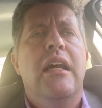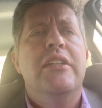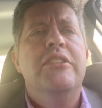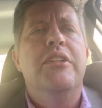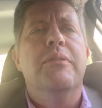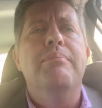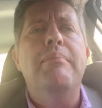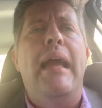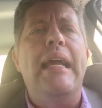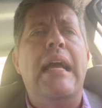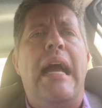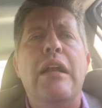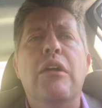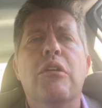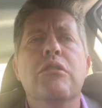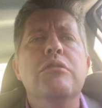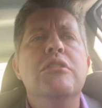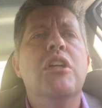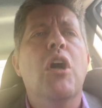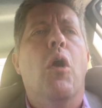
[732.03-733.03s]
I
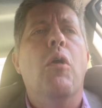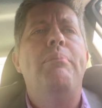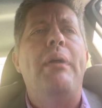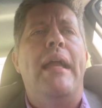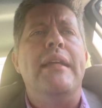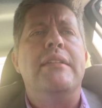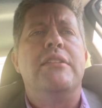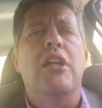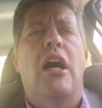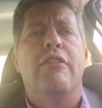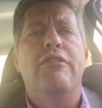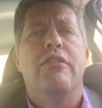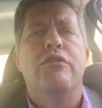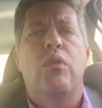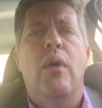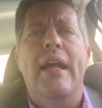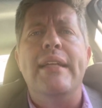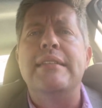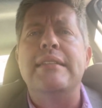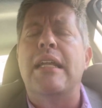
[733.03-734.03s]
don't go based off of
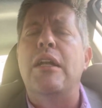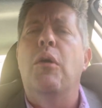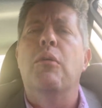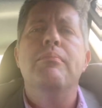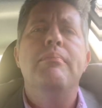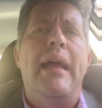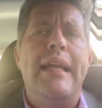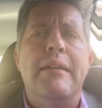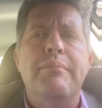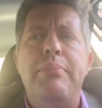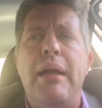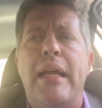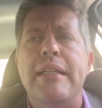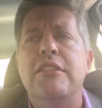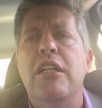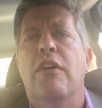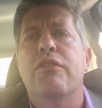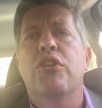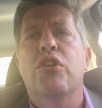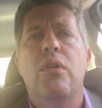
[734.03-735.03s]
race. I don't make it based
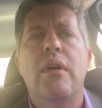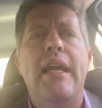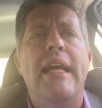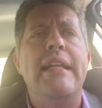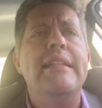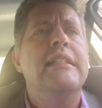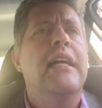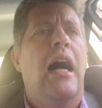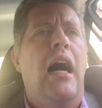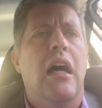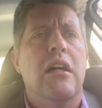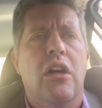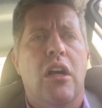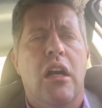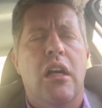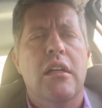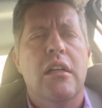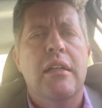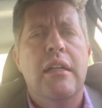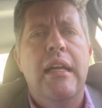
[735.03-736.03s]
off creed,
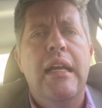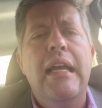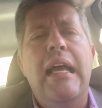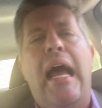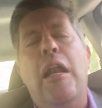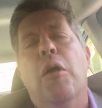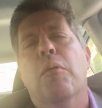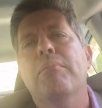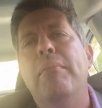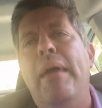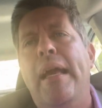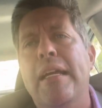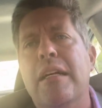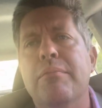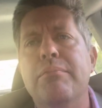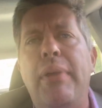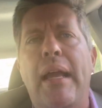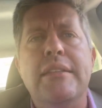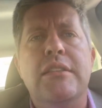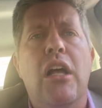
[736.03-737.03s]
color. I don't make
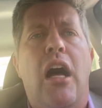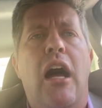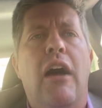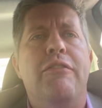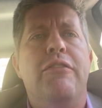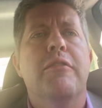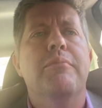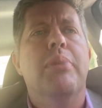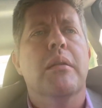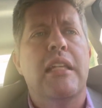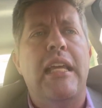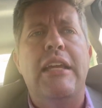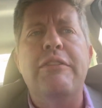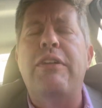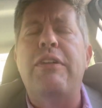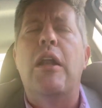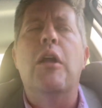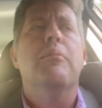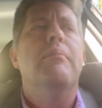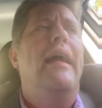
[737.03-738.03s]
them based off of belief.
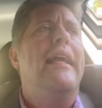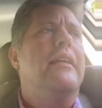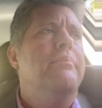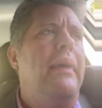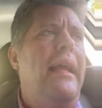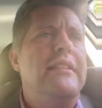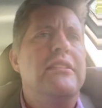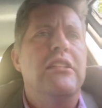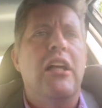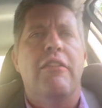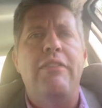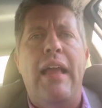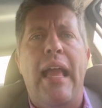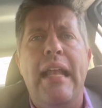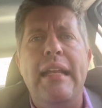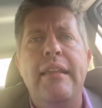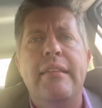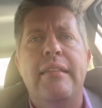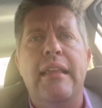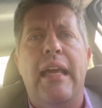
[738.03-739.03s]
I don't make them based off
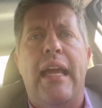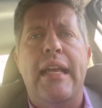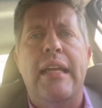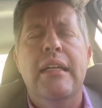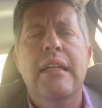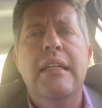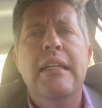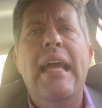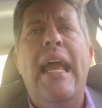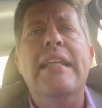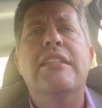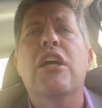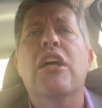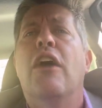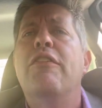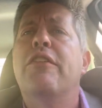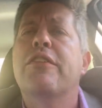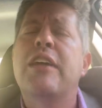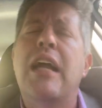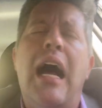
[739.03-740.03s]
anything. It's
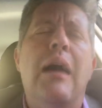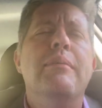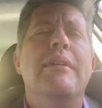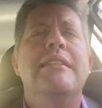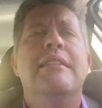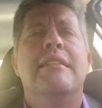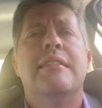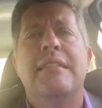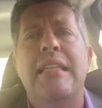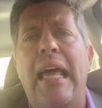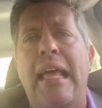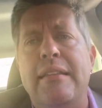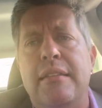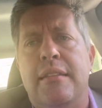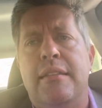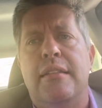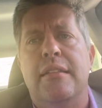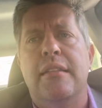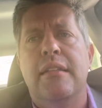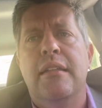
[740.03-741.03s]
off of common
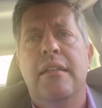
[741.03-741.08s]
sense.